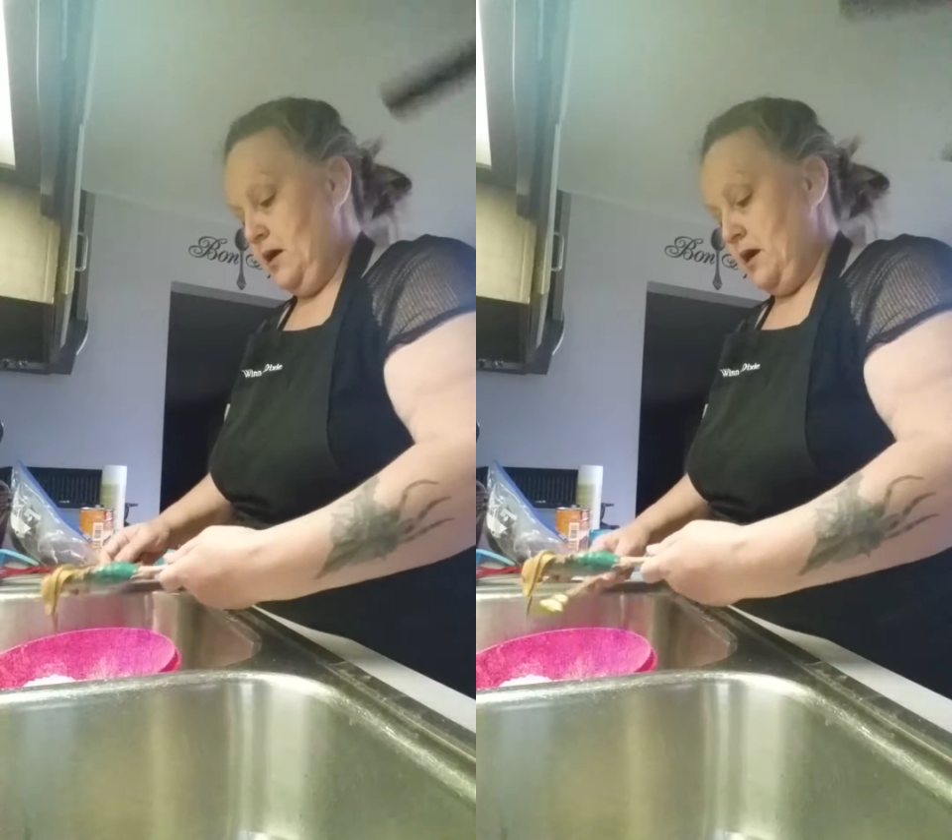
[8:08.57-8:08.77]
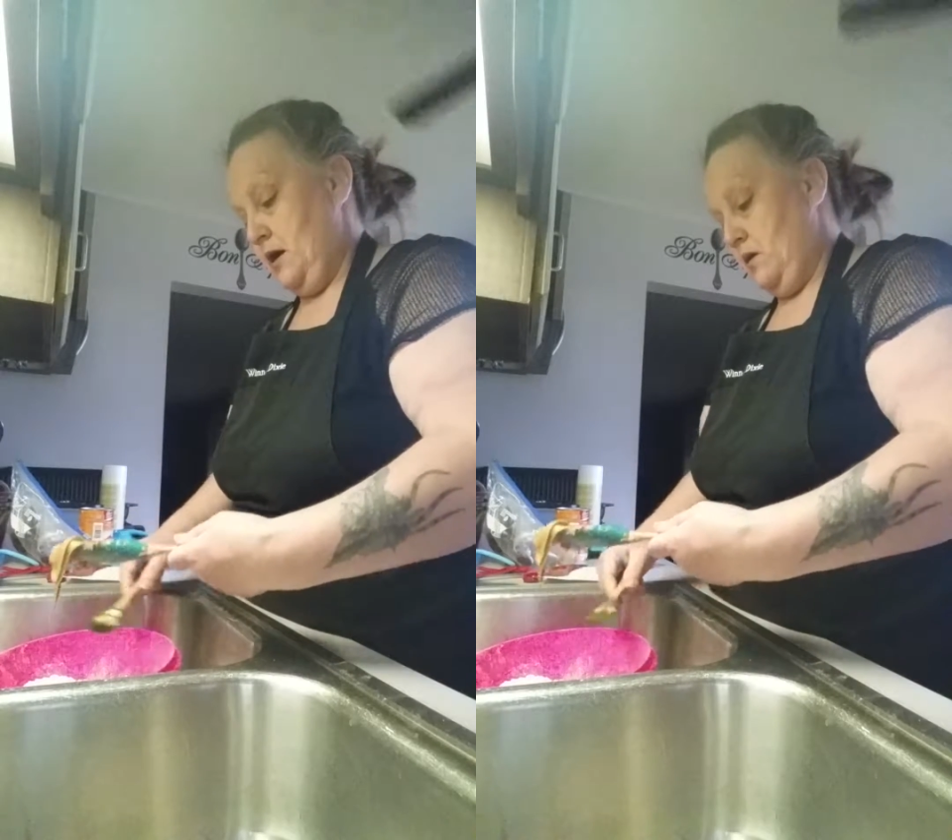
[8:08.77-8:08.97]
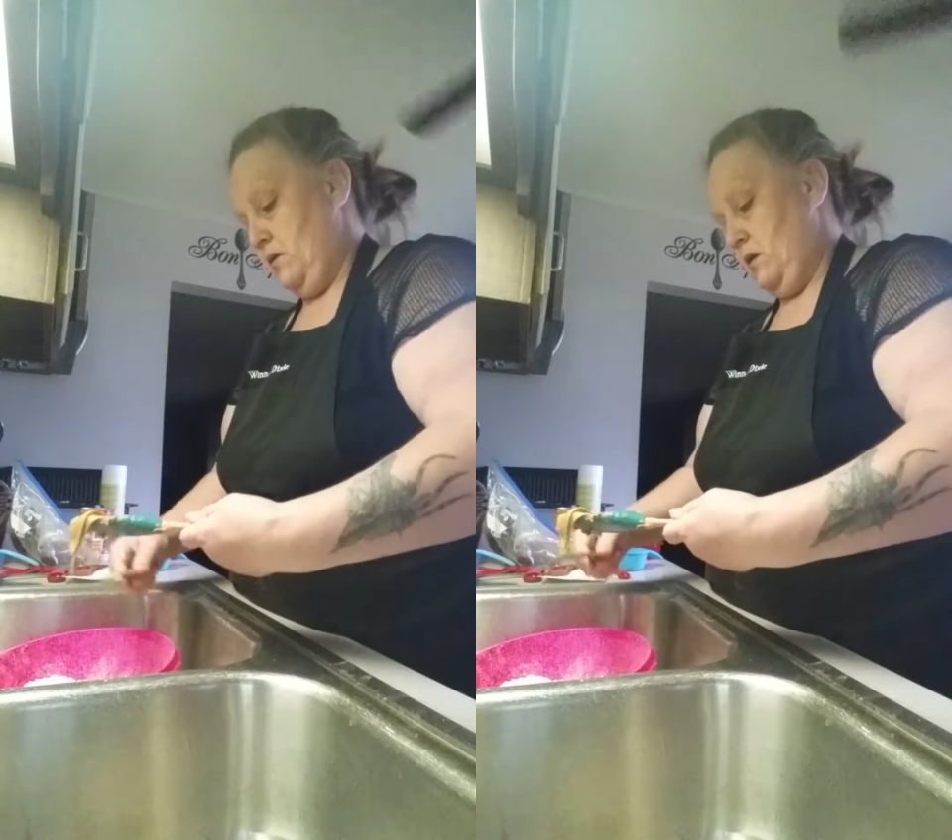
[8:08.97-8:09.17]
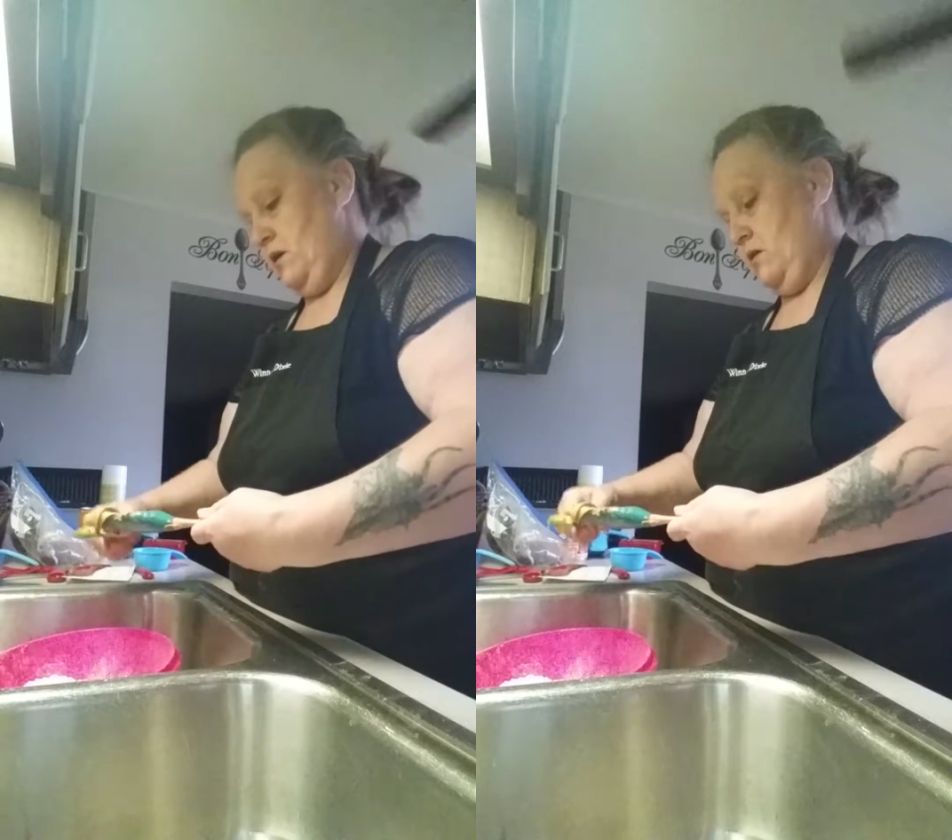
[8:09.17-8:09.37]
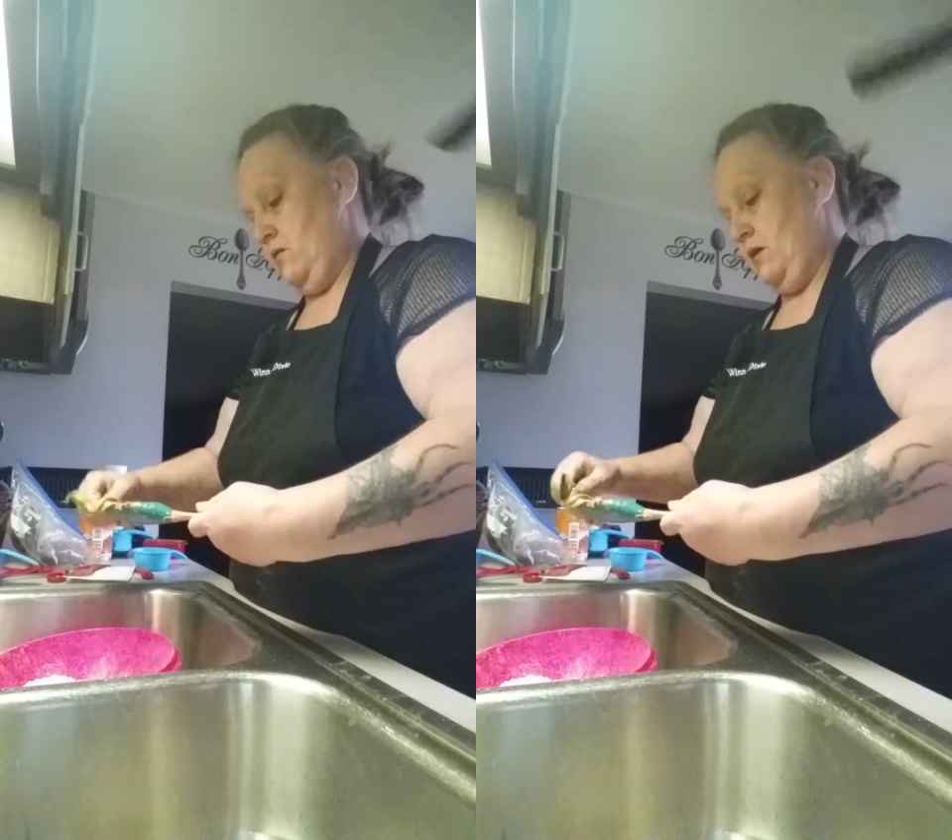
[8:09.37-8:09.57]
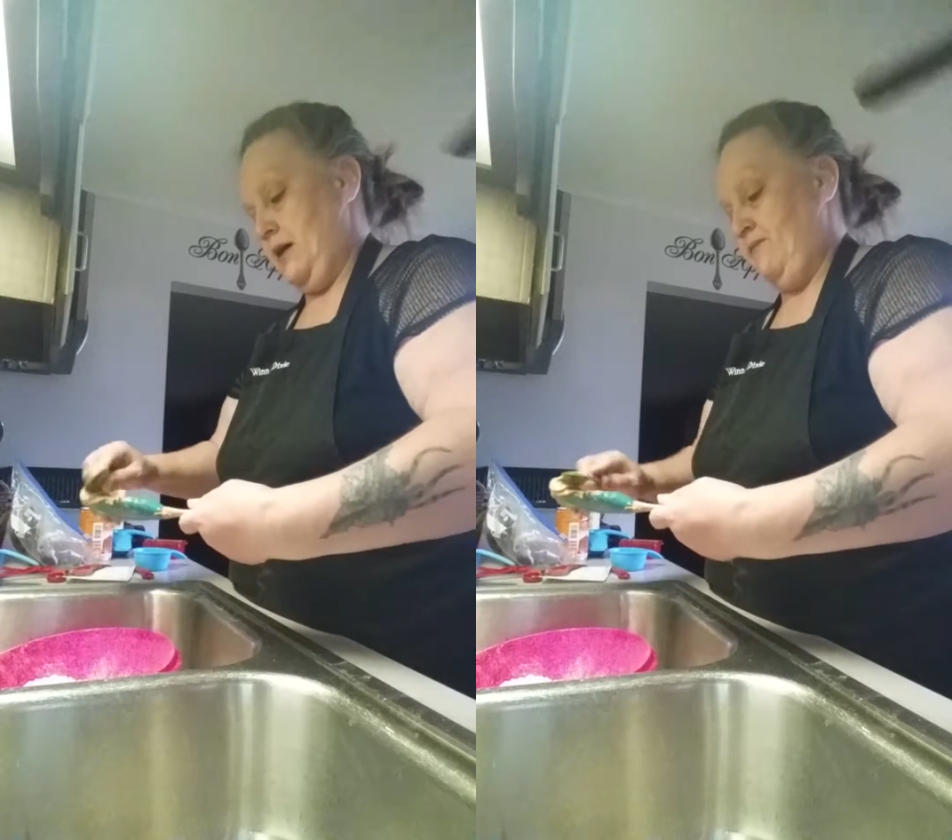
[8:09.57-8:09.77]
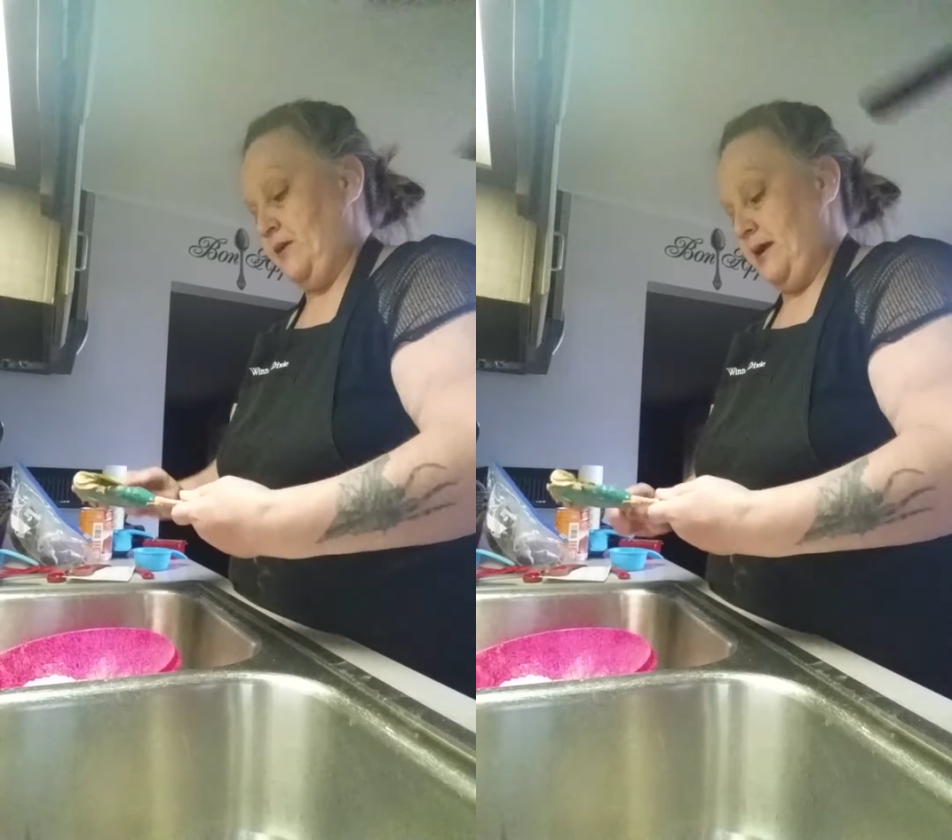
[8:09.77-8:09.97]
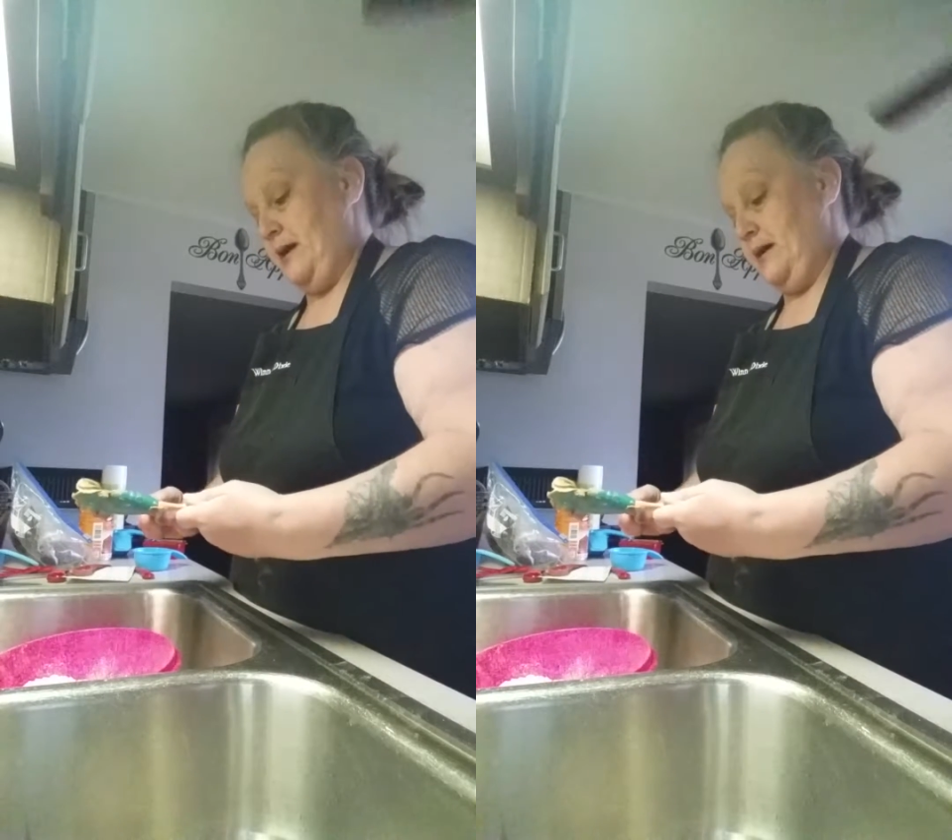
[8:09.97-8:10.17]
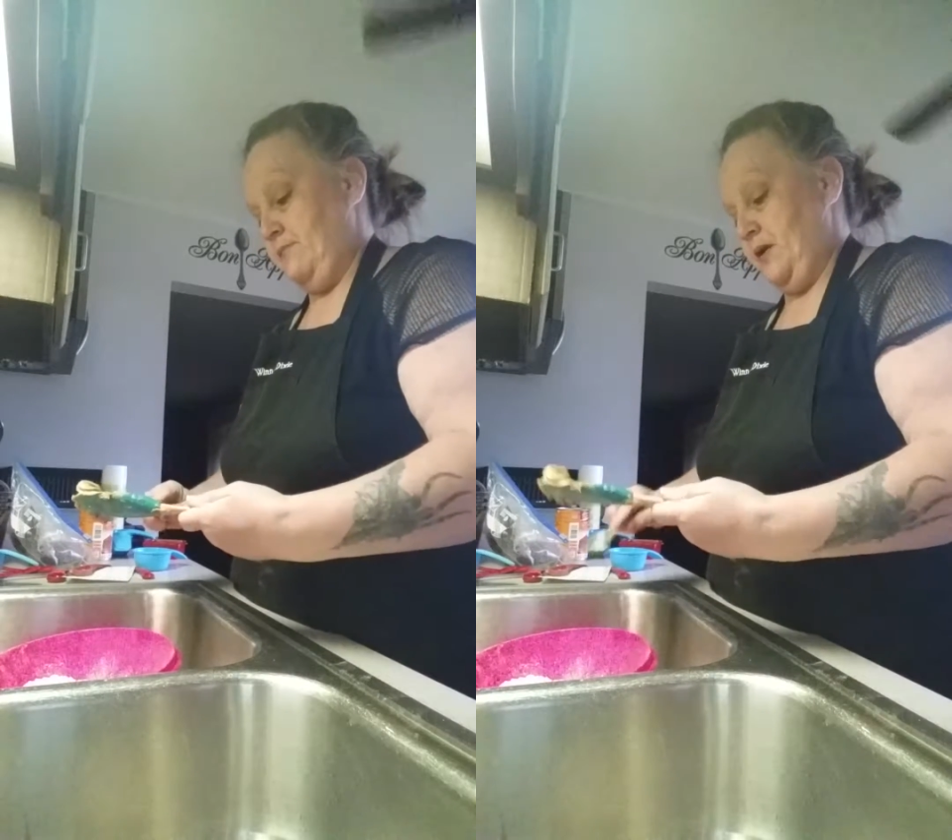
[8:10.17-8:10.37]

Uh-oh, I forgot.